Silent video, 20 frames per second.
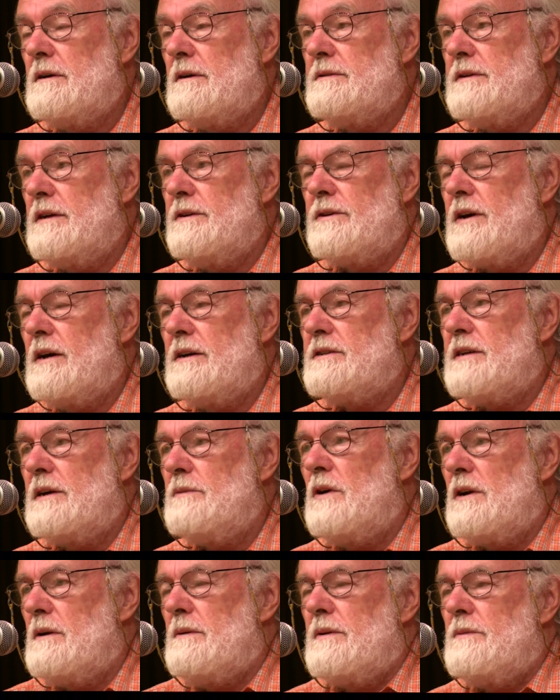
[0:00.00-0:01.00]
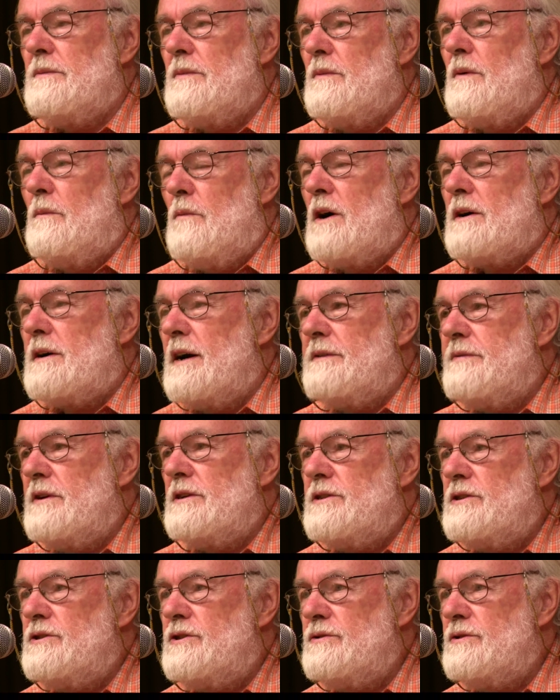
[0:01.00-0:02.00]
And then you kind of say, well, what kind of
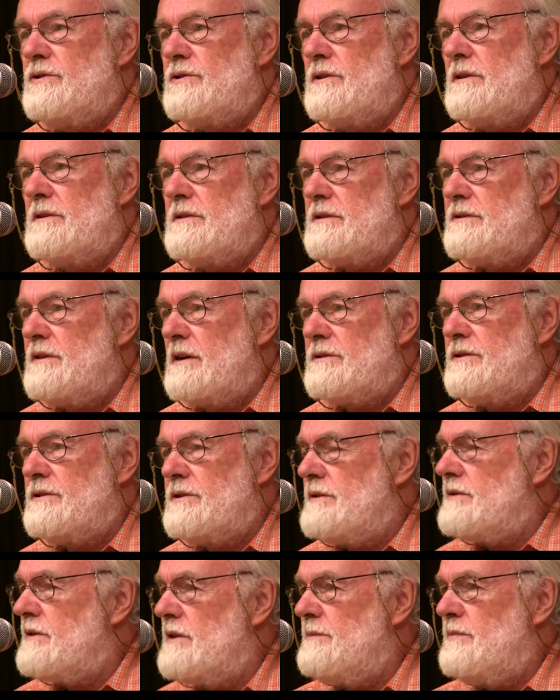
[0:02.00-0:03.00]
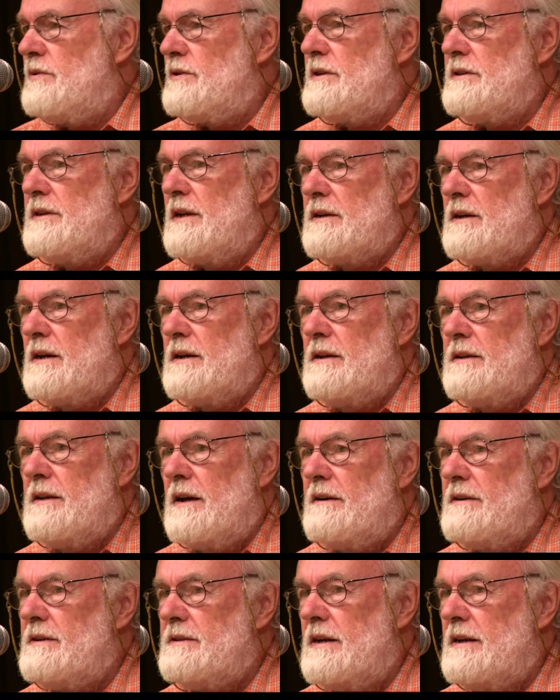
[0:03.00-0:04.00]
institutional structures are you going to put in
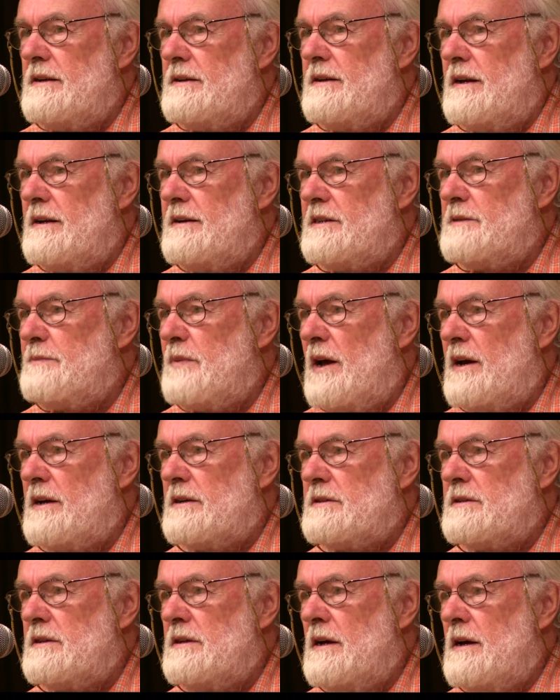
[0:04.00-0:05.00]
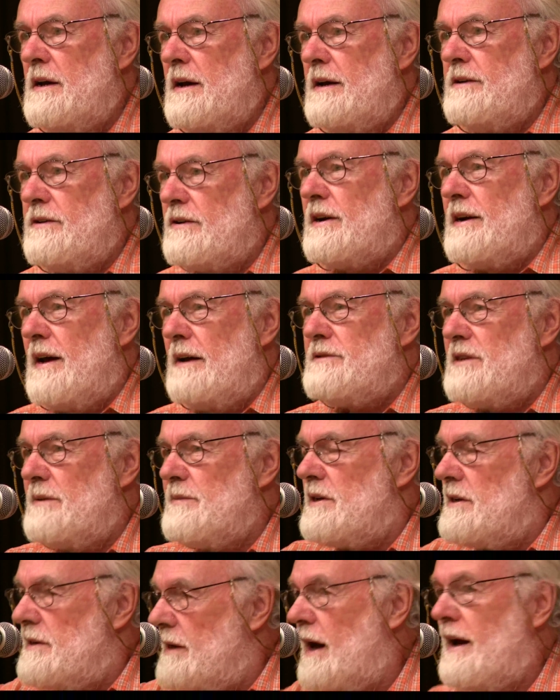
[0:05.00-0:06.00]
its place? And you're going to have
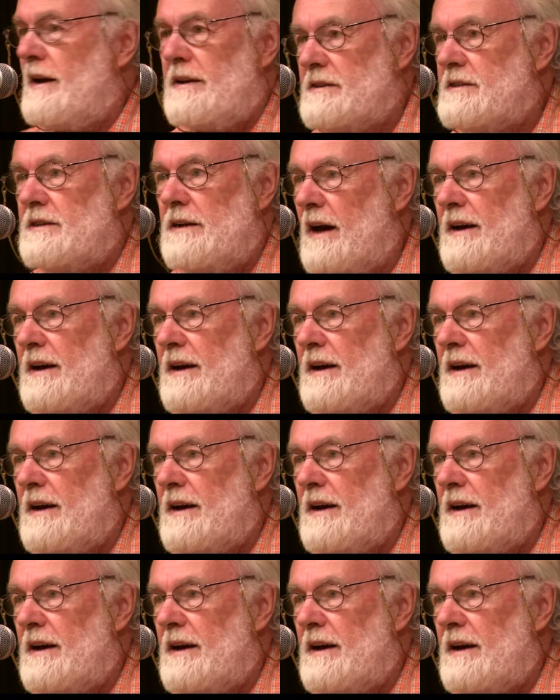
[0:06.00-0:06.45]
something like a